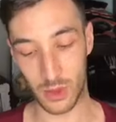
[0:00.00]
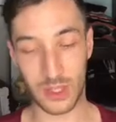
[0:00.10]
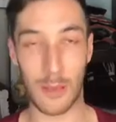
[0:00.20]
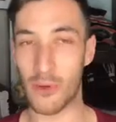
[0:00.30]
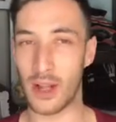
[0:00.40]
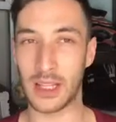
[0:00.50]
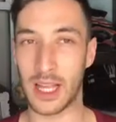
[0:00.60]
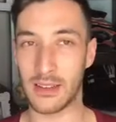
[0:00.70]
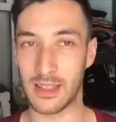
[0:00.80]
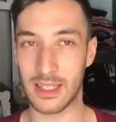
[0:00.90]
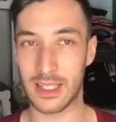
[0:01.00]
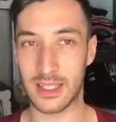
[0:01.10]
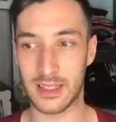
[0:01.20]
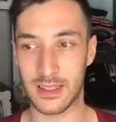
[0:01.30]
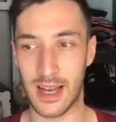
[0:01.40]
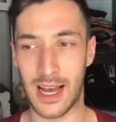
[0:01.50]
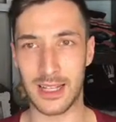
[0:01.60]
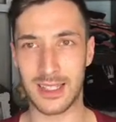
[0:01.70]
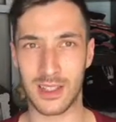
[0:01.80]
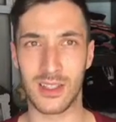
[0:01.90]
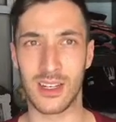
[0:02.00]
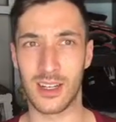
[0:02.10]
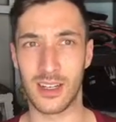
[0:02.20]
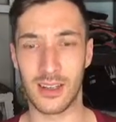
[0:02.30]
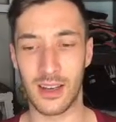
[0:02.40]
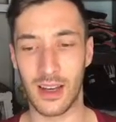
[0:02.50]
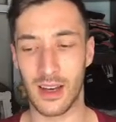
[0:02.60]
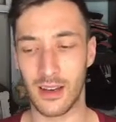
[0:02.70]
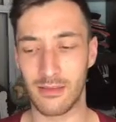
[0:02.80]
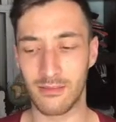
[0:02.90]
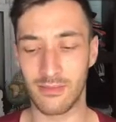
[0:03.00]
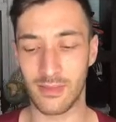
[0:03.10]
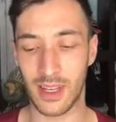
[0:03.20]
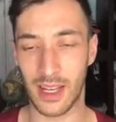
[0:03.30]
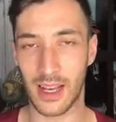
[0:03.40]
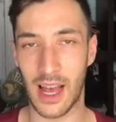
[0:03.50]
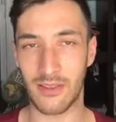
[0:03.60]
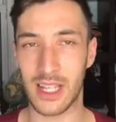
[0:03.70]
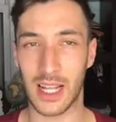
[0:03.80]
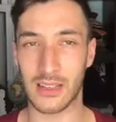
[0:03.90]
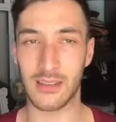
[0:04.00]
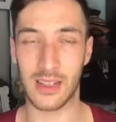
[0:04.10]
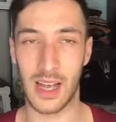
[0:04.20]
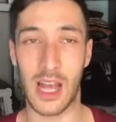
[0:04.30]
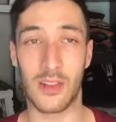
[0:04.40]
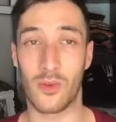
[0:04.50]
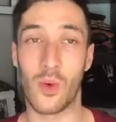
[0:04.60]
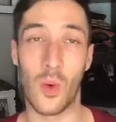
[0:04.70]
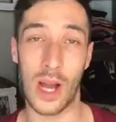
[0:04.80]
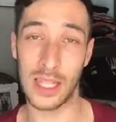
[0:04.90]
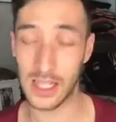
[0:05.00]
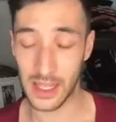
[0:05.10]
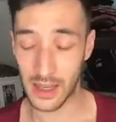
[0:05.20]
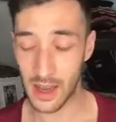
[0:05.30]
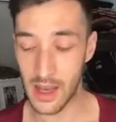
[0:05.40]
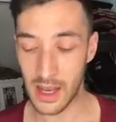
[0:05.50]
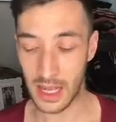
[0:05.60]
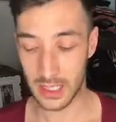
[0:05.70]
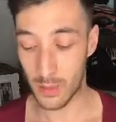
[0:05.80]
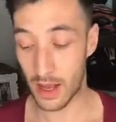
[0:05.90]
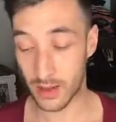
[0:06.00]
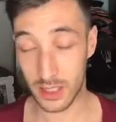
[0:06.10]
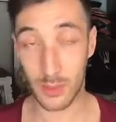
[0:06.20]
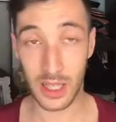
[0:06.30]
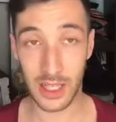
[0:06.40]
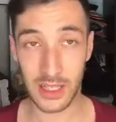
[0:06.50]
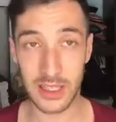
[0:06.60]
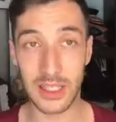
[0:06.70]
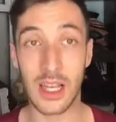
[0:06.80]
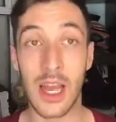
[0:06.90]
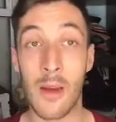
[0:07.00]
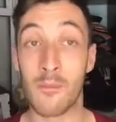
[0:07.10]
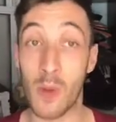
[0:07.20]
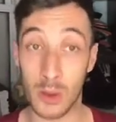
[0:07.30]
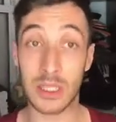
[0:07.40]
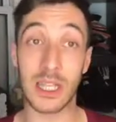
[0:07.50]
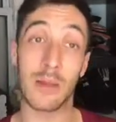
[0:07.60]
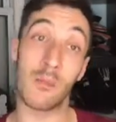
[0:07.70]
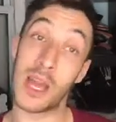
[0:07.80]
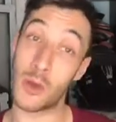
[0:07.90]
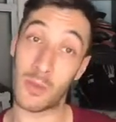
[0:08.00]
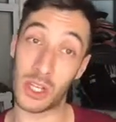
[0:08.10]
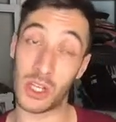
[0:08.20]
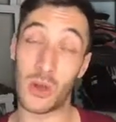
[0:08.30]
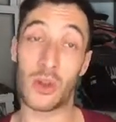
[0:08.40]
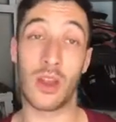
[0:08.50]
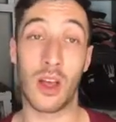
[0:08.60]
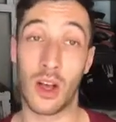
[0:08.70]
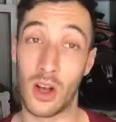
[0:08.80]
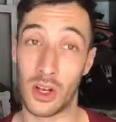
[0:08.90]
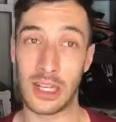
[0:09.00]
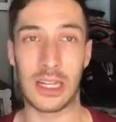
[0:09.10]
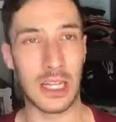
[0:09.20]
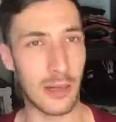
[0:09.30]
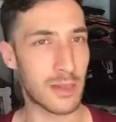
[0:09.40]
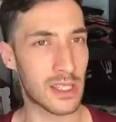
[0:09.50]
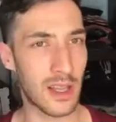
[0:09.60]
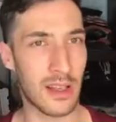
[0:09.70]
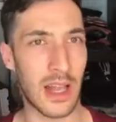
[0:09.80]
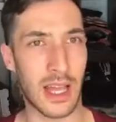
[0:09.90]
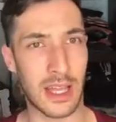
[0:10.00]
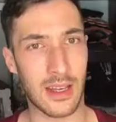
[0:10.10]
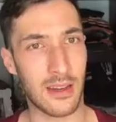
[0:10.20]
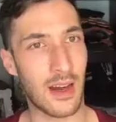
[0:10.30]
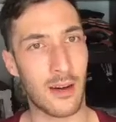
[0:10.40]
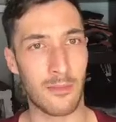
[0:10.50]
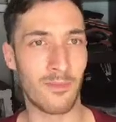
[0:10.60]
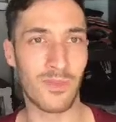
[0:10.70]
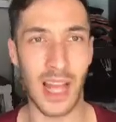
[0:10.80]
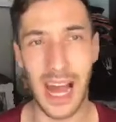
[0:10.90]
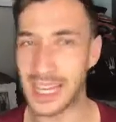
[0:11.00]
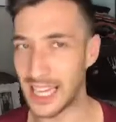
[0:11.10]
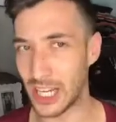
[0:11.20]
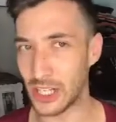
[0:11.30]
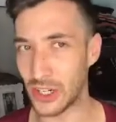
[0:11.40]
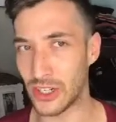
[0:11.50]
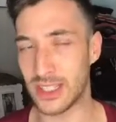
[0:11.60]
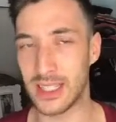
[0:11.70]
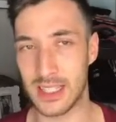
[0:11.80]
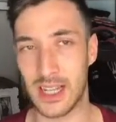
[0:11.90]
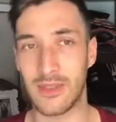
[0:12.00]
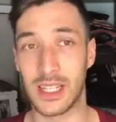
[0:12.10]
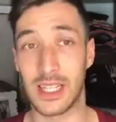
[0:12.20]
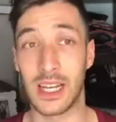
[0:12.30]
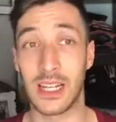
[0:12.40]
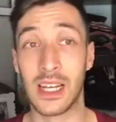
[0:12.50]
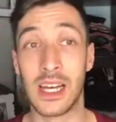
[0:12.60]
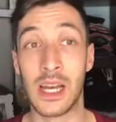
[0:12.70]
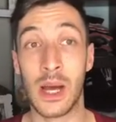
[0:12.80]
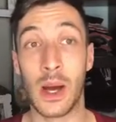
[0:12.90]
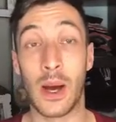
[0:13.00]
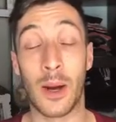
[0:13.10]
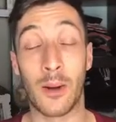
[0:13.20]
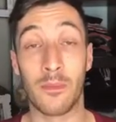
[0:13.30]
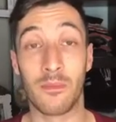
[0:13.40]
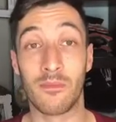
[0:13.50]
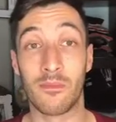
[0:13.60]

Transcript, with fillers: to use a brand that is as good um, and have that kind of quality as MAC Cosmetics. Mostly, my opinion, uh, in lips and like um, highlighters and stuff like that, um,